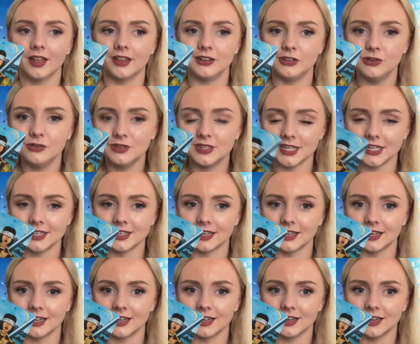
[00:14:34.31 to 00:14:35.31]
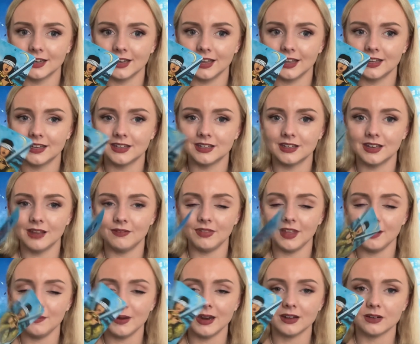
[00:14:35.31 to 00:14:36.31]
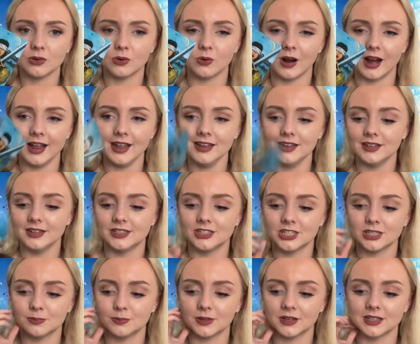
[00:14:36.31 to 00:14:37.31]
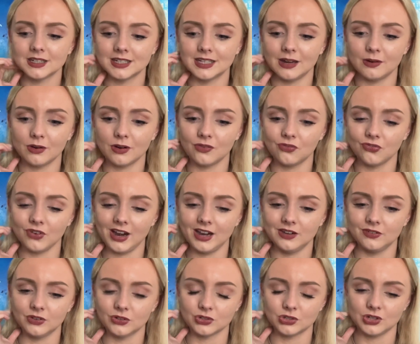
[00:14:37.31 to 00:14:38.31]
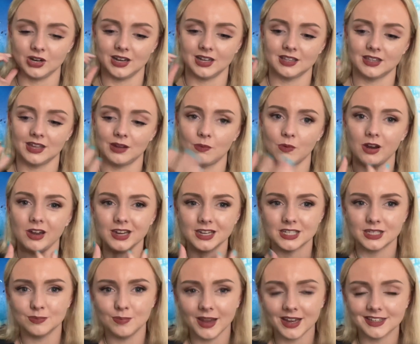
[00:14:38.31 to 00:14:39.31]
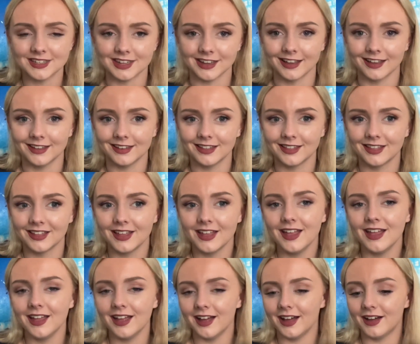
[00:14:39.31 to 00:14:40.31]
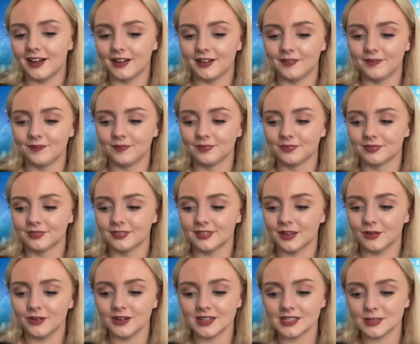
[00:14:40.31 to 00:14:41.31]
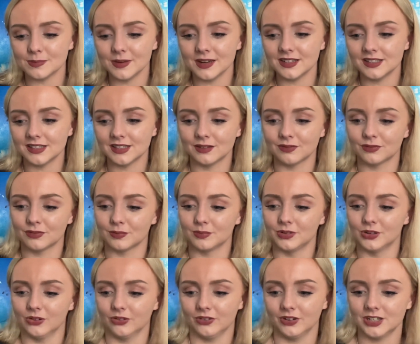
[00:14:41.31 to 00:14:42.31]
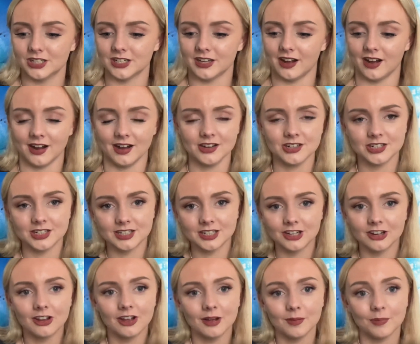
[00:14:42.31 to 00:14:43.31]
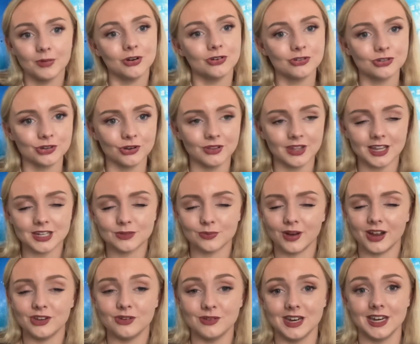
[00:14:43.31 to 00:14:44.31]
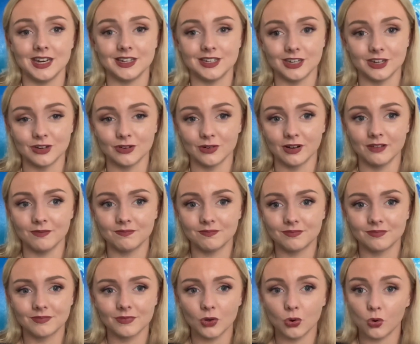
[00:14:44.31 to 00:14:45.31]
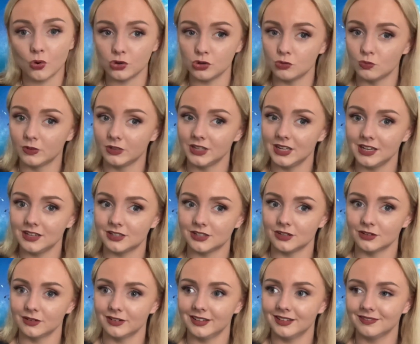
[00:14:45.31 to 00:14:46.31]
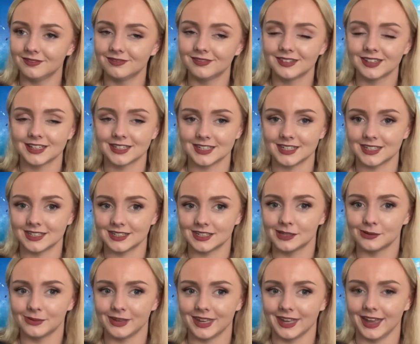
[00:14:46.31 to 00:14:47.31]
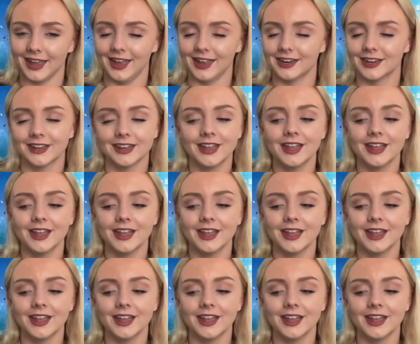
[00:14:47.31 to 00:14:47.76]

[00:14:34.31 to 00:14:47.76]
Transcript: You didn't. Like, if they went quiet, it's just because they were afraid of your strength. They weren't expecting it. Um, they weren't expecting it from you, which is harsh, but also that's why you needed to do it, or you will need to do it, because this is the week ahead.